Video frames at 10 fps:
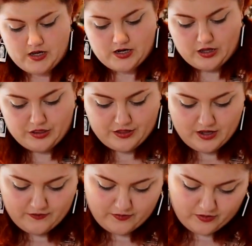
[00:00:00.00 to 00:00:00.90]
And I
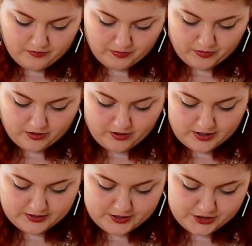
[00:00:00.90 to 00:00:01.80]
think if I remember
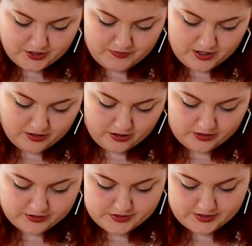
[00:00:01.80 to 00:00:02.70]
correctly, she made
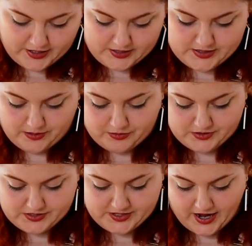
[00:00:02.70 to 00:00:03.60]
hers like
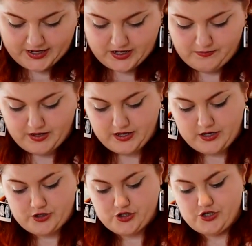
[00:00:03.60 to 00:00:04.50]
double-sided
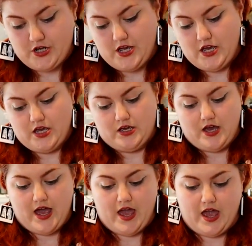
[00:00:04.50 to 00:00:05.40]
because she
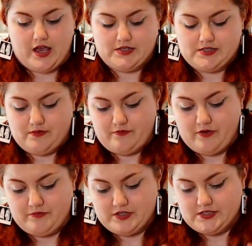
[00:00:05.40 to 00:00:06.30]
hangs them
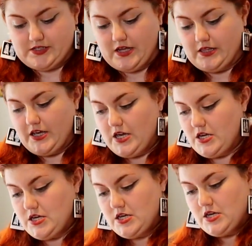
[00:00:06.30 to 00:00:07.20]
from the
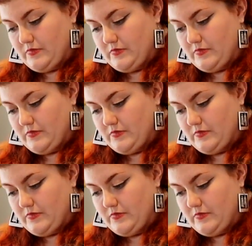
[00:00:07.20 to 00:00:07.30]
ceiling